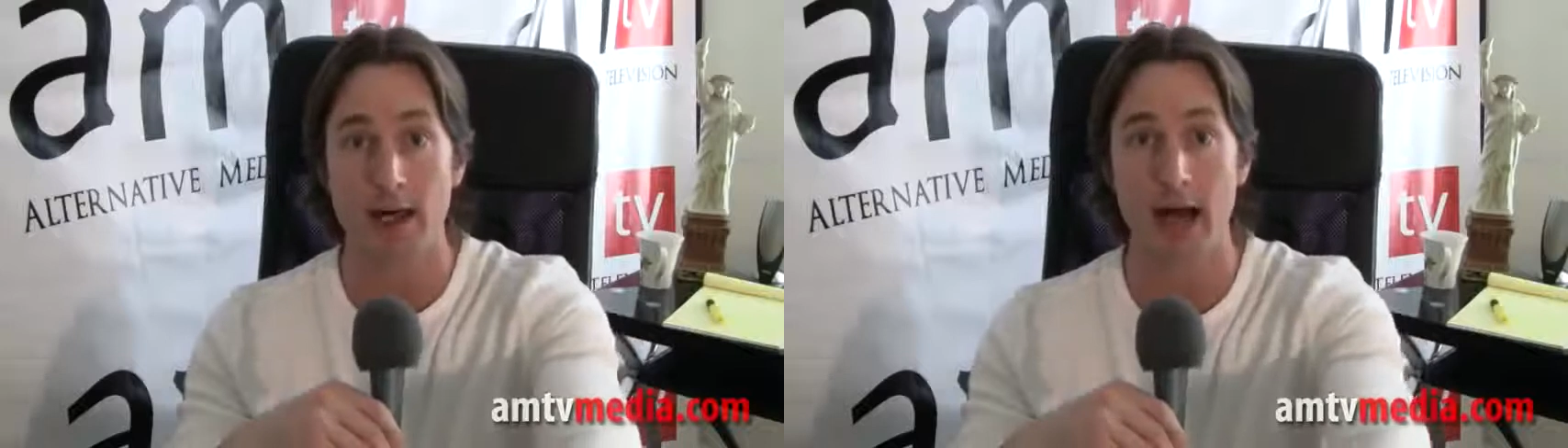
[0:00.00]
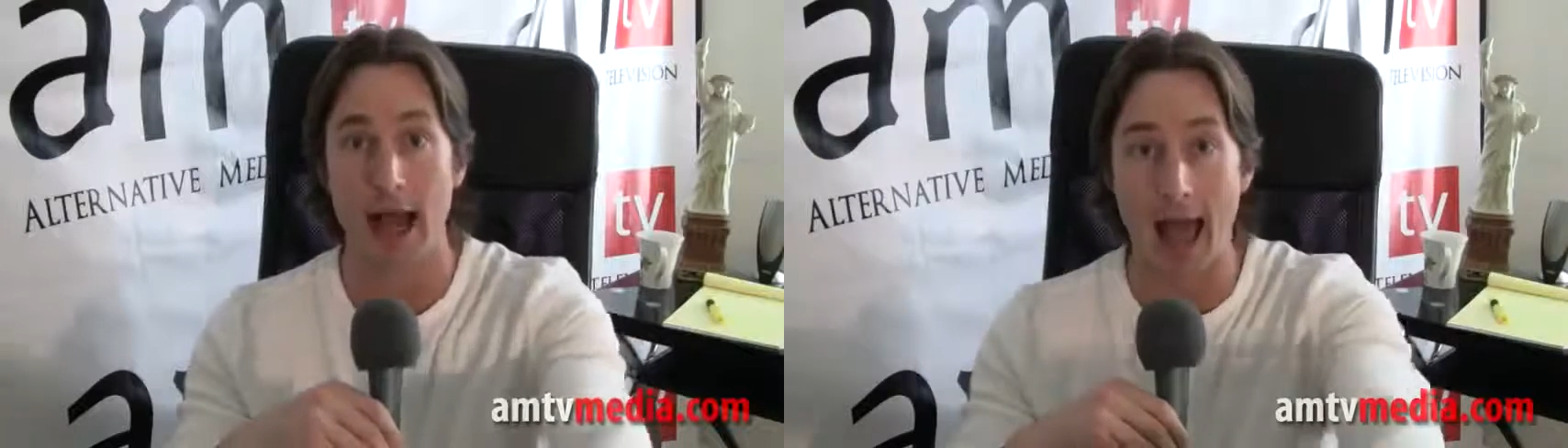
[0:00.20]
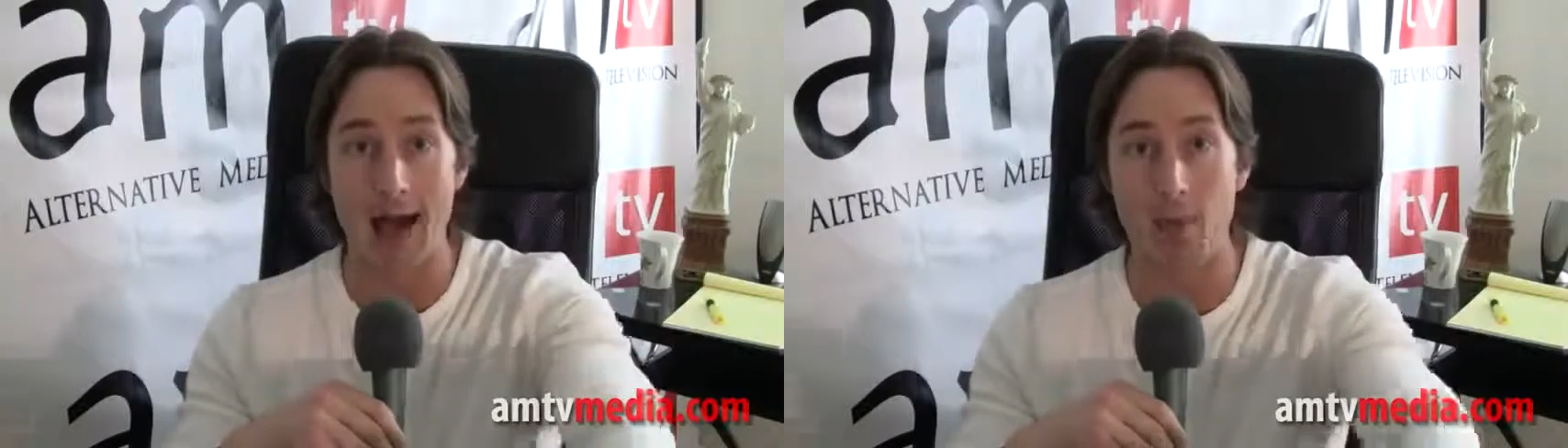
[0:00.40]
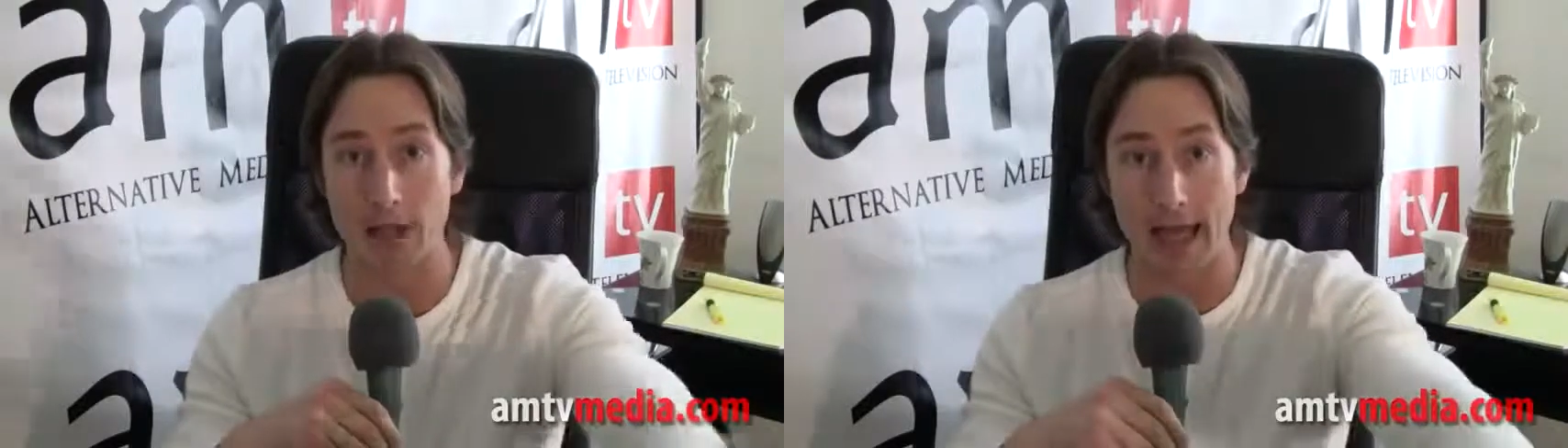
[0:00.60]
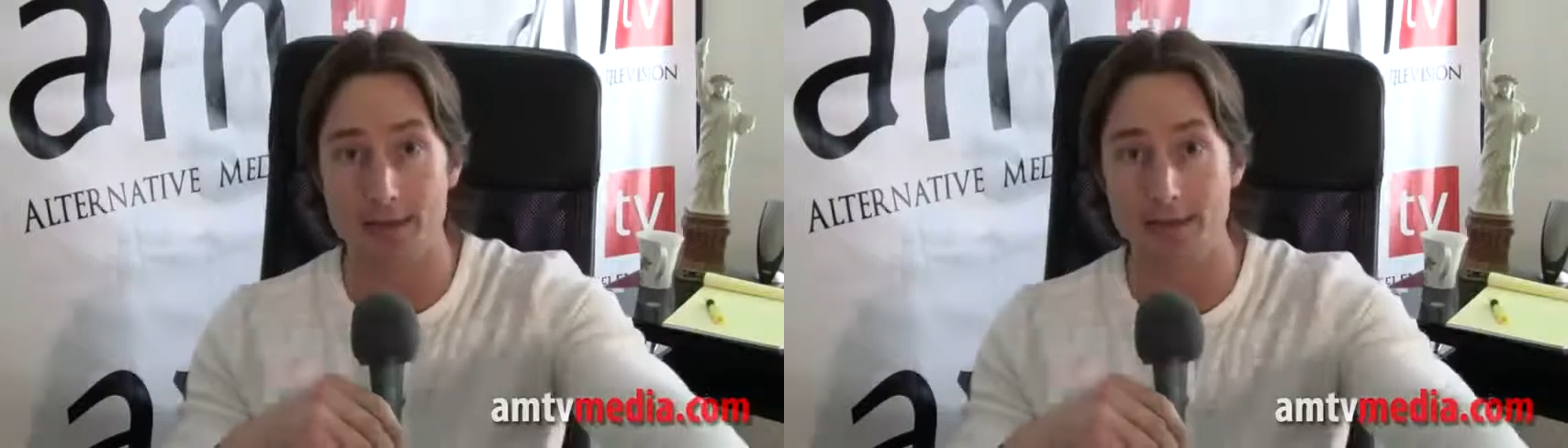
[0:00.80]
uh,
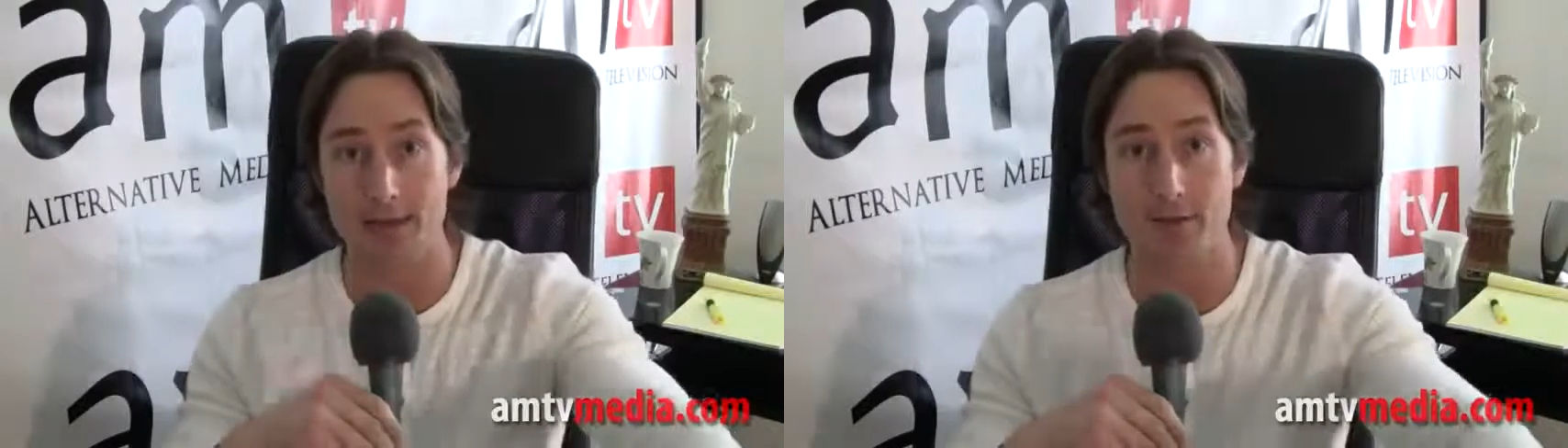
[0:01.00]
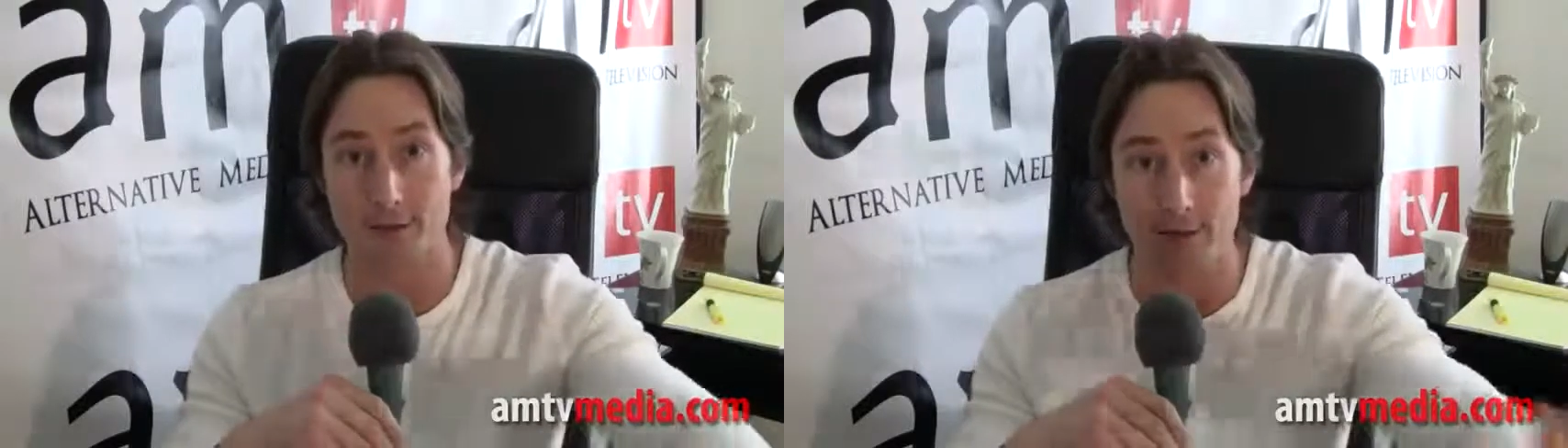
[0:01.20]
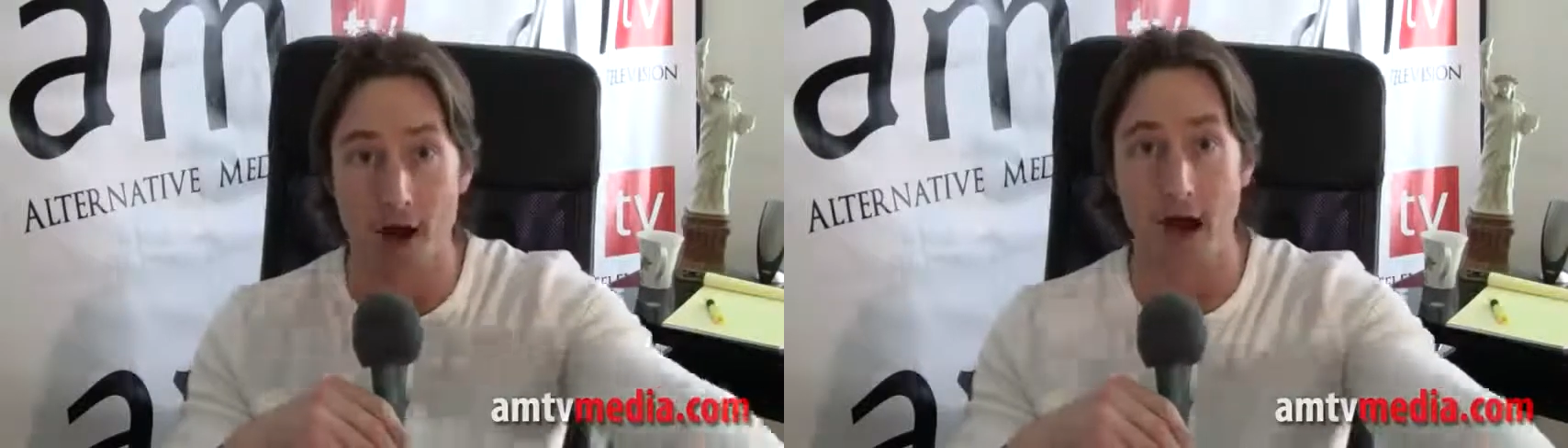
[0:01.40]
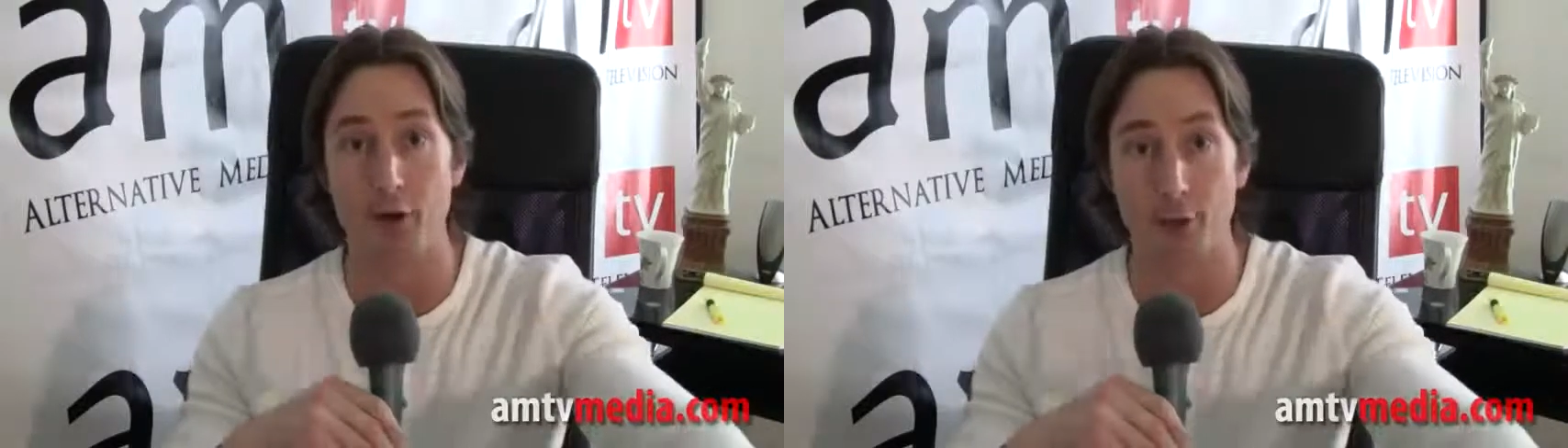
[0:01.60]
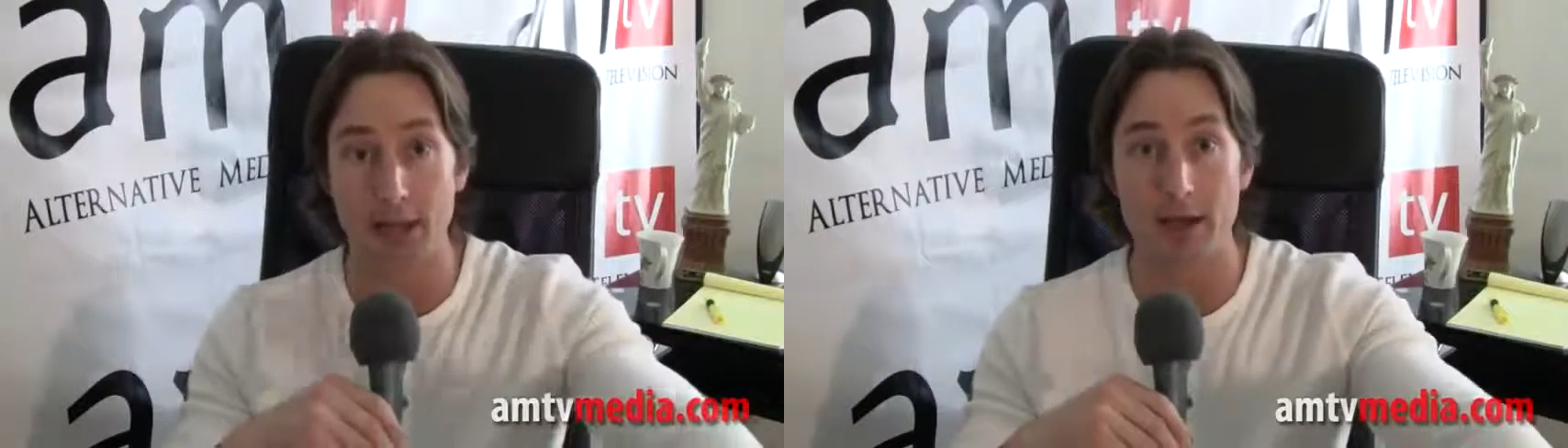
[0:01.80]
Adam Lanza's
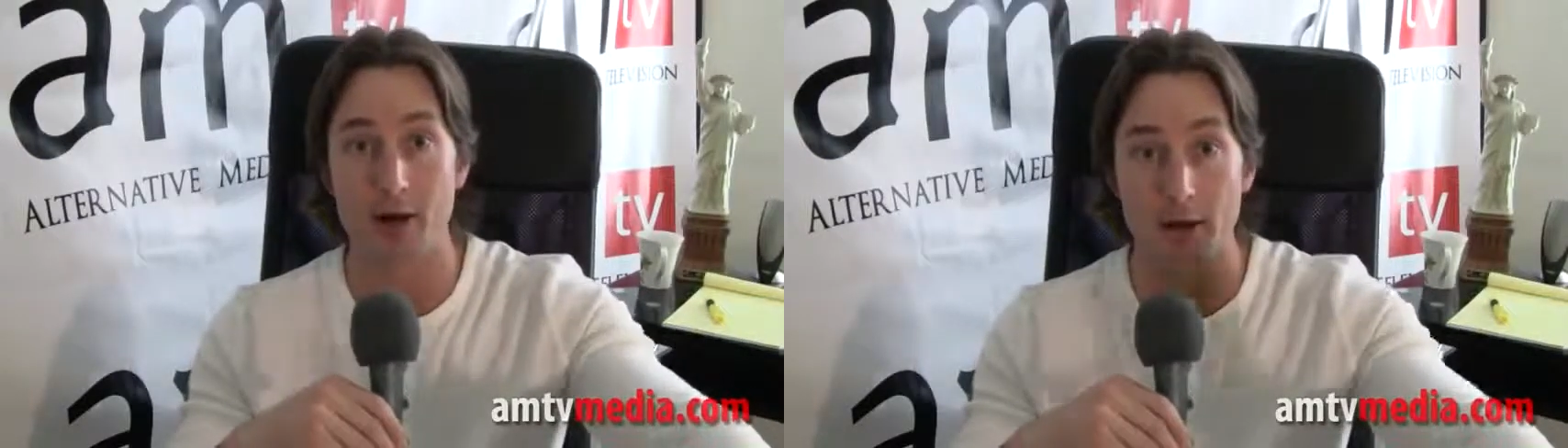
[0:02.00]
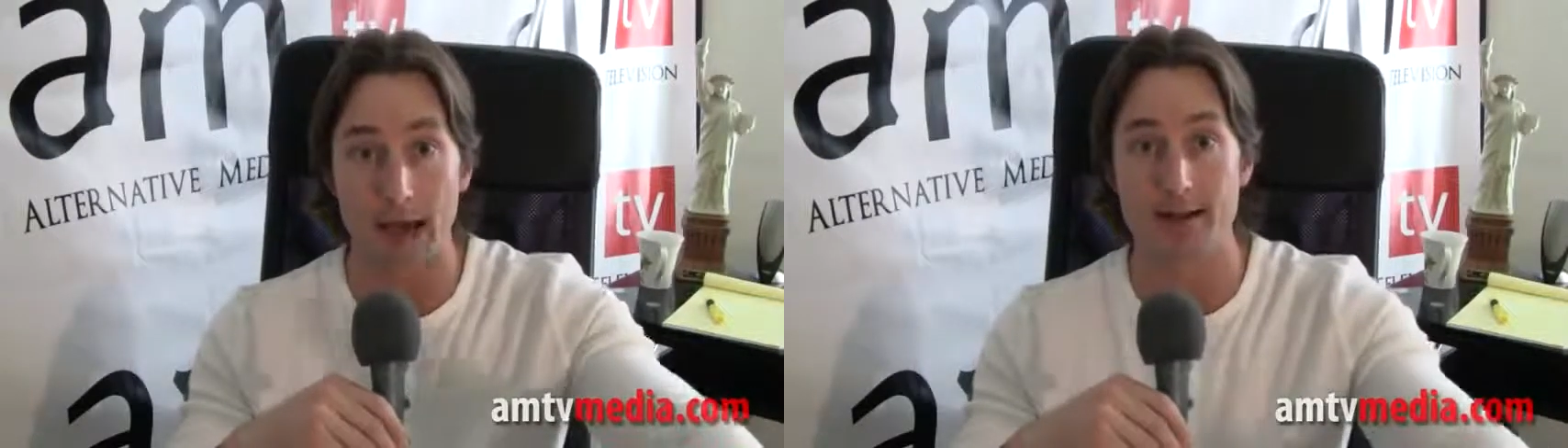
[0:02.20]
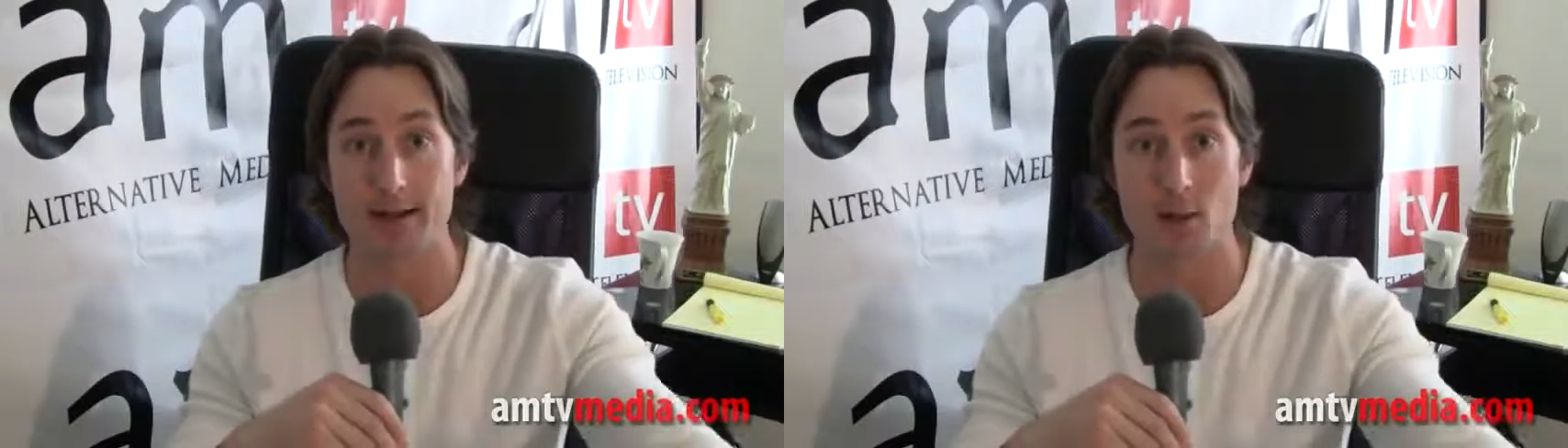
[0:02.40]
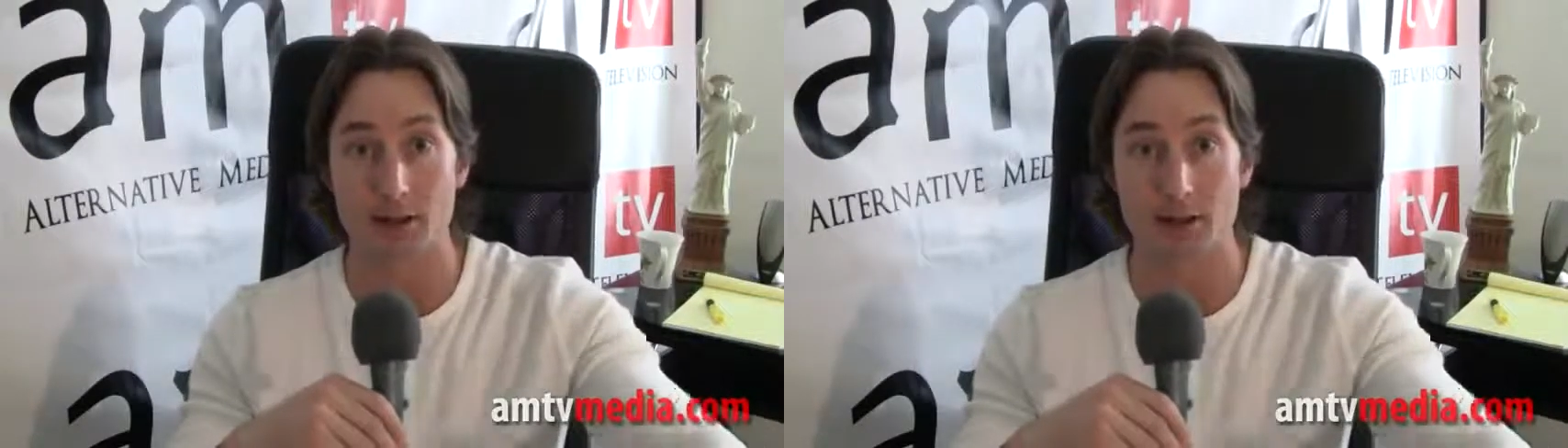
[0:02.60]
father, Peter Lanza,